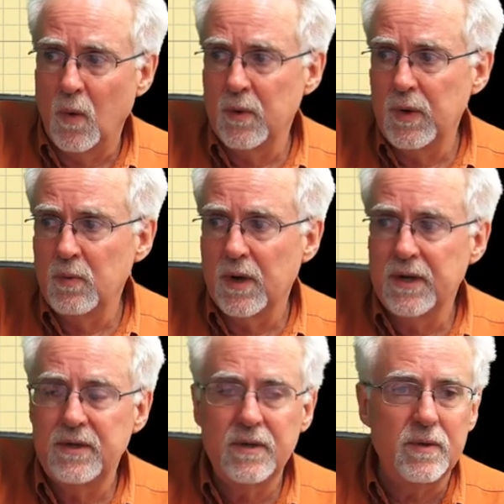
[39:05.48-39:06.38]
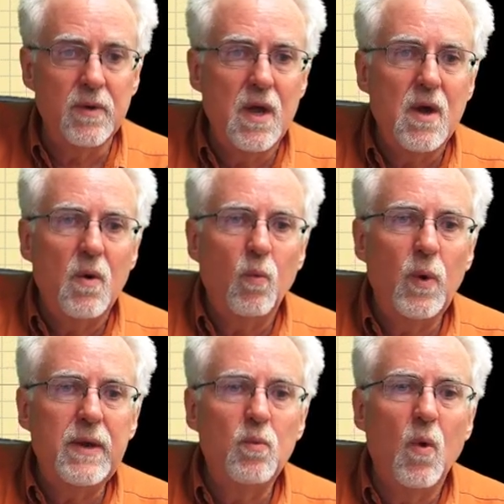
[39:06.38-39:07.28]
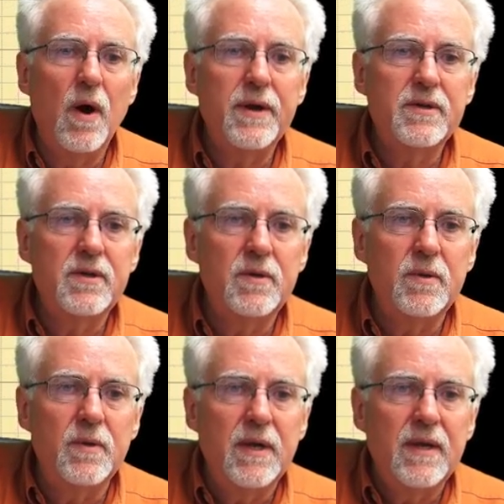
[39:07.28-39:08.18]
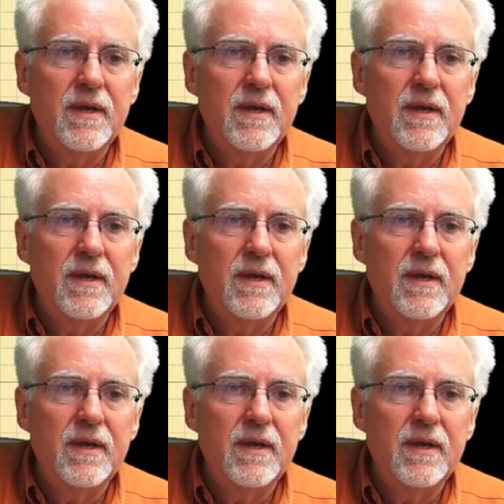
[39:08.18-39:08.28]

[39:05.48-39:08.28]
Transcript: What do we want to do? We want to